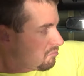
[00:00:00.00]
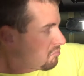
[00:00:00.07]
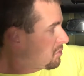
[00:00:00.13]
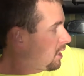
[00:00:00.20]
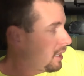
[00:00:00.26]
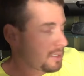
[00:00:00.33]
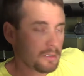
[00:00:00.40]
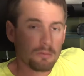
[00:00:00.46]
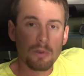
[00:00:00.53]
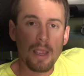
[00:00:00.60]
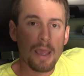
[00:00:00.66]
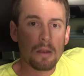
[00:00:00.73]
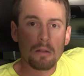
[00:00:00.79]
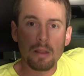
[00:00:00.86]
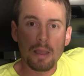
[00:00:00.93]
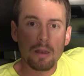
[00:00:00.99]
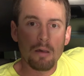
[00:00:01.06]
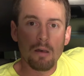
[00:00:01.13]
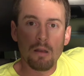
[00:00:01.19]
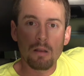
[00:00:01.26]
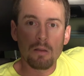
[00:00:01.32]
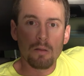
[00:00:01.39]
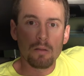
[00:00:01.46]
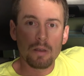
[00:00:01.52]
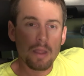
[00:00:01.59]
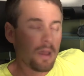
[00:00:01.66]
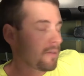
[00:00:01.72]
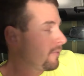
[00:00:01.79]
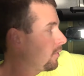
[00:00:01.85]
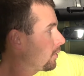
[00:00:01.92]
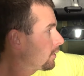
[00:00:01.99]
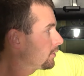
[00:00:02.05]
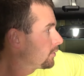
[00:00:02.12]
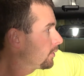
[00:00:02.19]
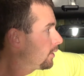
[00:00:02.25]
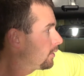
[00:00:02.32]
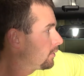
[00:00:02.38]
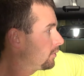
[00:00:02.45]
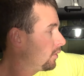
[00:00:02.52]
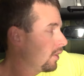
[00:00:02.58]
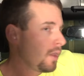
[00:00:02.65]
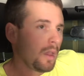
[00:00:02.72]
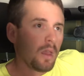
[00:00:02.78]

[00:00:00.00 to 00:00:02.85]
Doesn't rattle at all going down forest roads.